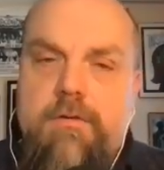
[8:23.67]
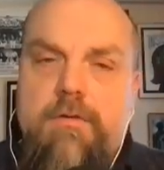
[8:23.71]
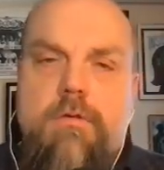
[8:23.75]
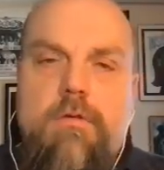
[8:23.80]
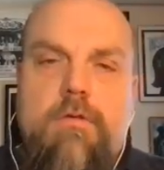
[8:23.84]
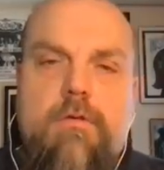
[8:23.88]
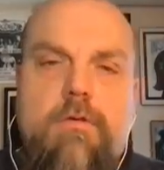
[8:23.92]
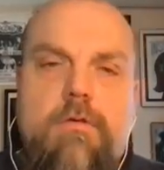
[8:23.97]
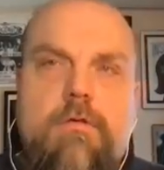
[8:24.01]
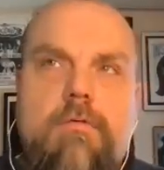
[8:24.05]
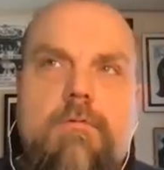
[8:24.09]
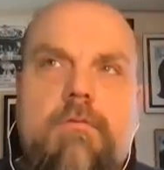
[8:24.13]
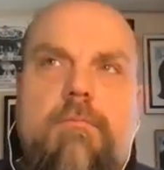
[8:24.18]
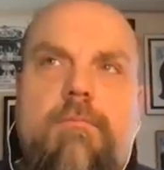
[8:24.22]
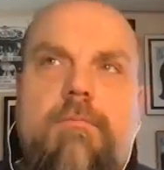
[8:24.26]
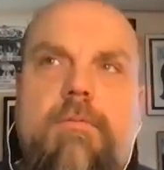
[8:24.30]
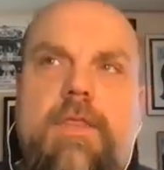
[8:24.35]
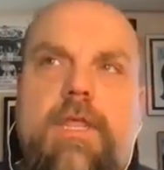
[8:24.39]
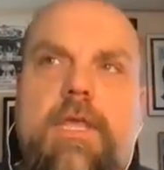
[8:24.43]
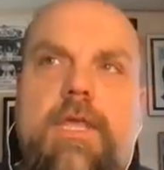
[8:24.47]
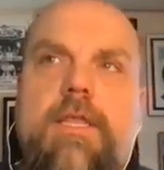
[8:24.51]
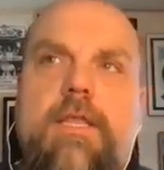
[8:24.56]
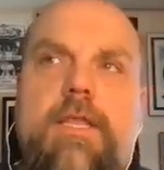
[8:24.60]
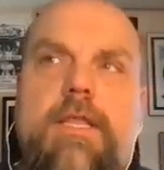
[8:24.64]
Do you
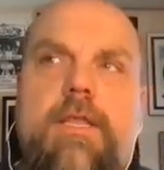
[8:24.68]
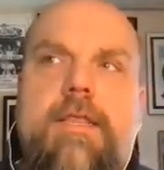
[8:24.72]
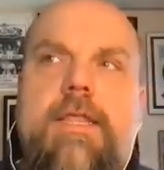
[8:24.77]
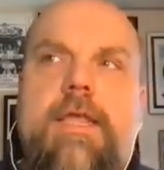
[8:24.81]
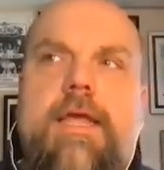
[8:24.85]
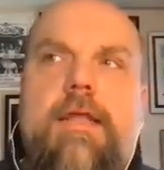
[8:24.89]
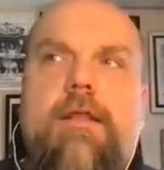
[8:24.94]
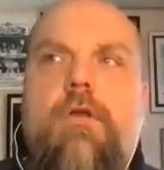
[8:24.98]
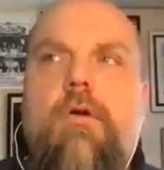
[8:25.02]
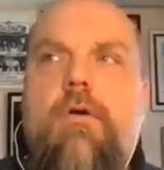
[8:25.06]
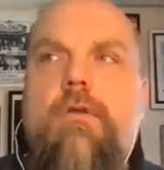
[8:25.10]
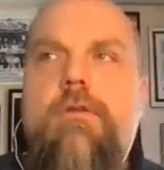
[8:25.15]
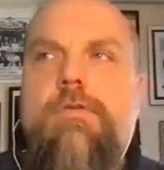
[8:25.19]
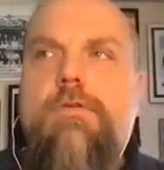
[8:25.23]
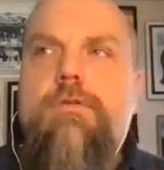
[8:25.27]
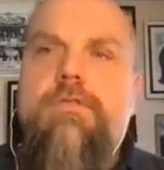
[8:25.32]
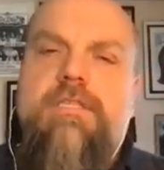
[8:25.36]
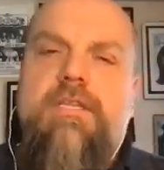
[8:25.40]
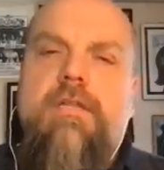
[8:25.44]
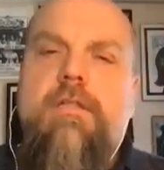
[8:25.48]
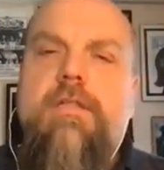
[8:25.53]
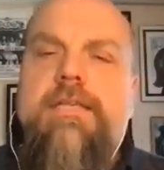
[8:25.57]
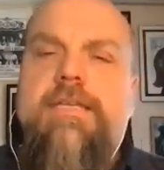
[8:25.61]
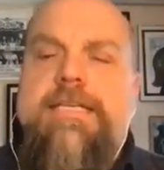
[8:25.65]
think that culture
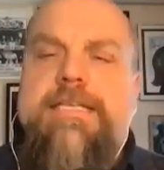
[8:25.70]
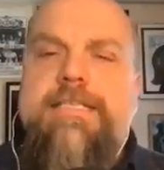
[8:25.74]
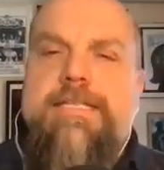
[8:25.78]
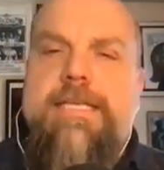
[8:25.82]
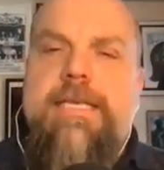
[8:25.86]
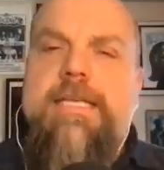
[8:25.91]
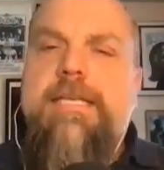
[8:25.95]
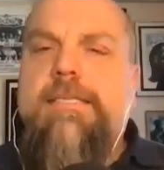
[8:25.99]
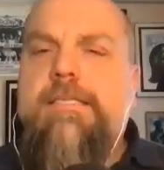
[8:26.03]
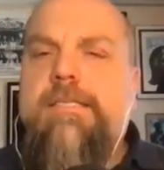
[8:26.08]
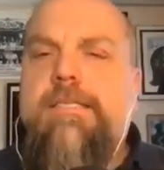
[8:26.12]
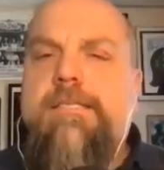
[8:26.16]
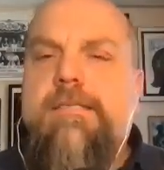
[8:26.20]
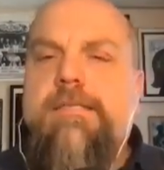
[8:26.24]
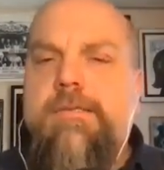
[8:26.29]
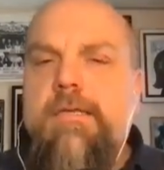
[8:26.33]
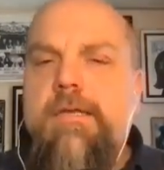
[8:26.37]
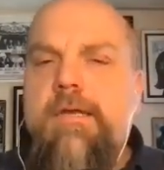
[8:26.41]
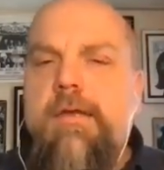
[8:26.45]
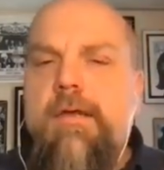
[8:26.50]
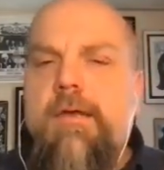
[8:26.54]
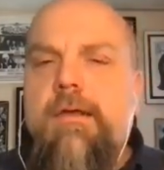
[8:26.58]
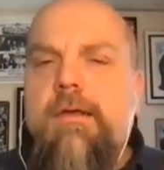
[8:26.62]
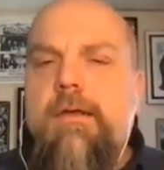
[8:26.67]
still exists,
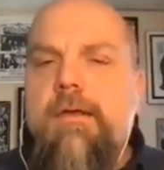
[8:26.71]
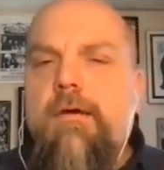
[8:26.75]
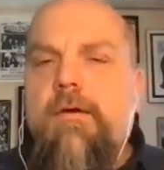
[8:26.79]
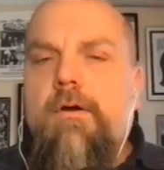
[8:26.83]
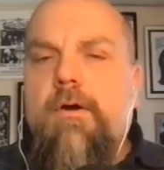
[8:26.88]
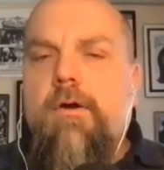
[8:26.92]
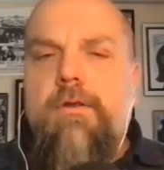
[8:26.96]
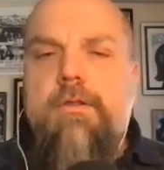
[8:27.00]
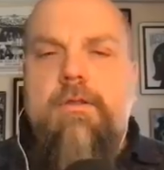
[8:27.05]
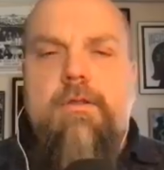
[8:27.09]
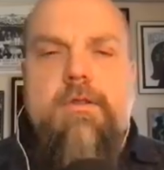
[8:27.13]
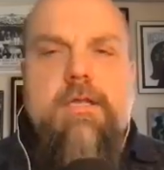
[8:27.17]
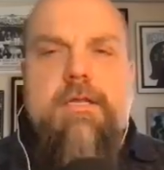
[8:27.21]
or do you